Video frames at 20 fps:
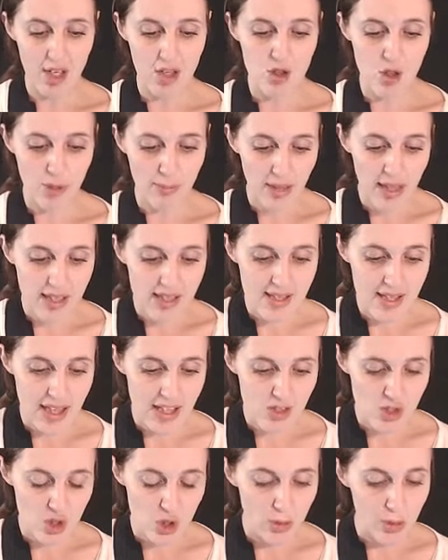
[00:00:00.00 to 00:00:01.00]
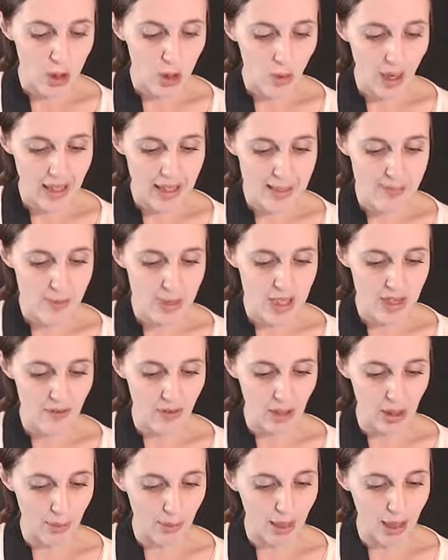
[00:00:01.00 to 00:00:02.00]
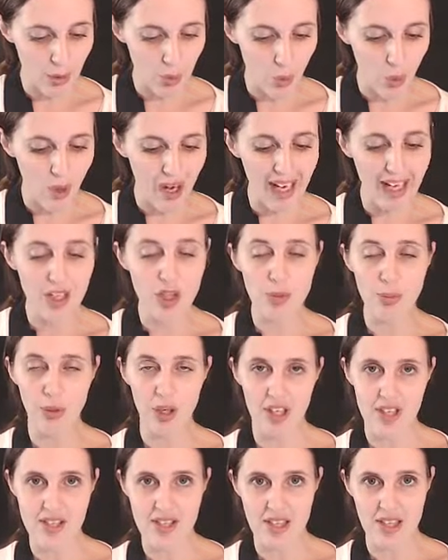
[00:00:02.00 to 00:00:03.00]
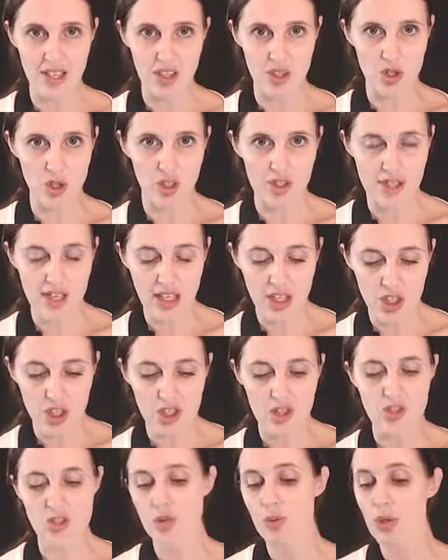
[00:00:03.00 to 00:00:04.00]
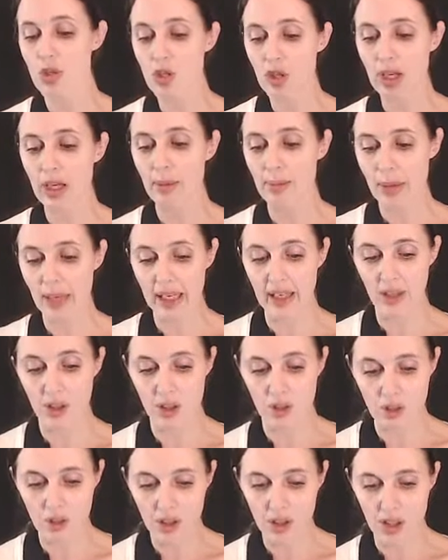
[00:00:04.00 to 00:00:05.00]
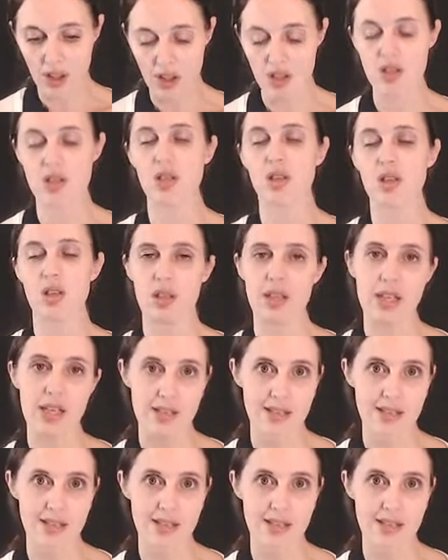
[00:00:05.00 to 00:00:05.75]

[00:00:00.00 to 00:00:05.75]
So it makes sense to be quite specific about why you're passing that transaction. So when you come back and you look at it, you go, oh,